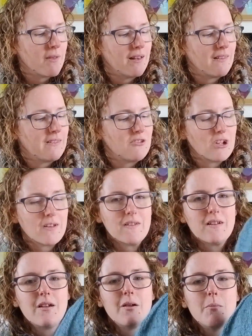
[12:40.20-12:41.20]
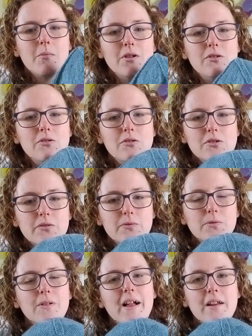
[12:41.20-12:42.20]
It's just
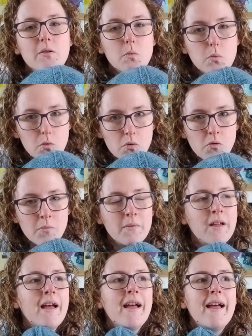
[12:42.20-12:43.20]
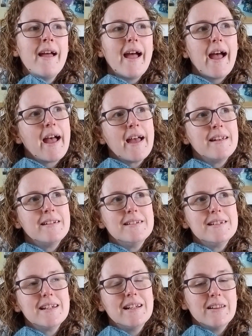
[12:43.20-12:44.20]
beautiful and warm,
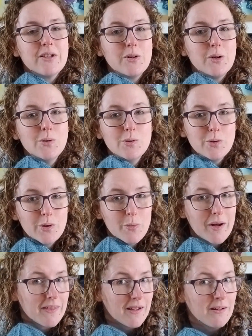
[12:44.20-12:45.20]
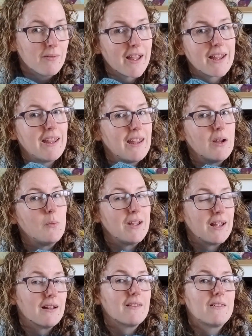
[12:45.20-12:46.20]
and in the cooler weather, like here we
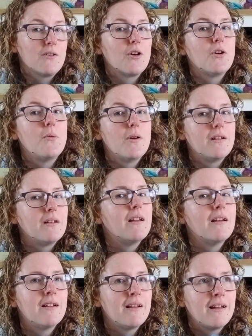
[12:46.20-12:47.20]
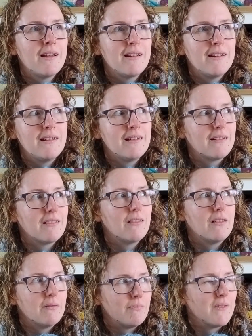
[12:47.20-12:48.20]
get snow and
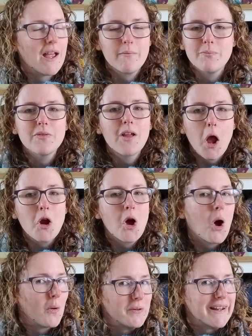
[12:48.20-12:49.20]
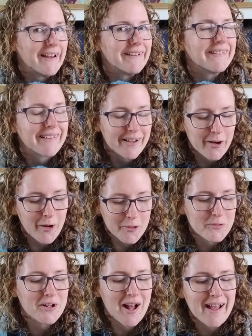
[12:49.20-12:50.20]
yeah, cold days,
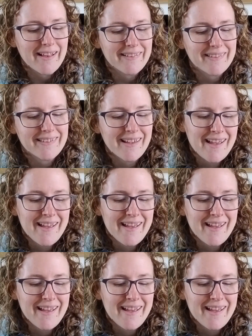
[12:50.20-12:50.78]
cold nights.